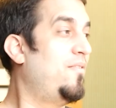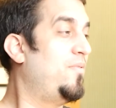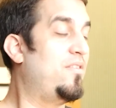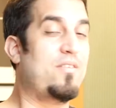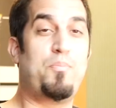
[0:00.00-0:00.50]

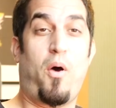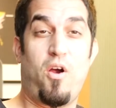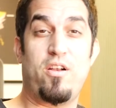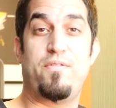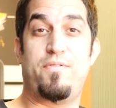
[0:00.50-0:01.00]
This is
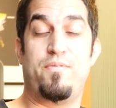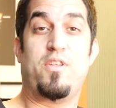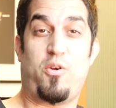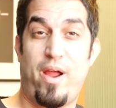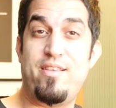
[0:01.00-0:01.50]
part of
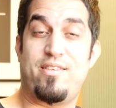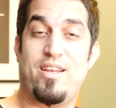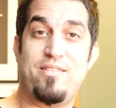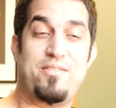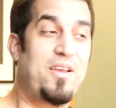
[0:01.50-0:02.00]

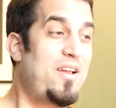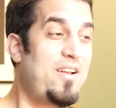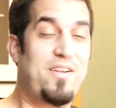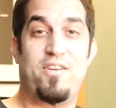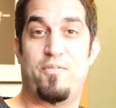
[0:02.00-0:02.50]
craziness
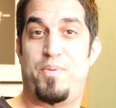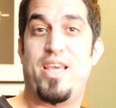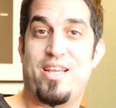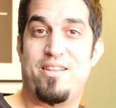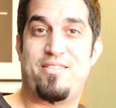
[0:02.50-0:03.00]
of
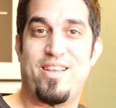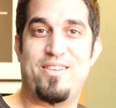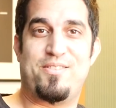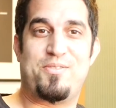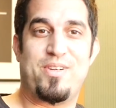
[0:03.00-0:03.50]
being in this
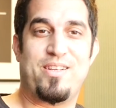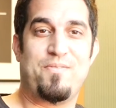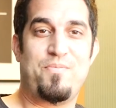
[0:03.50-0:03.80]
industry.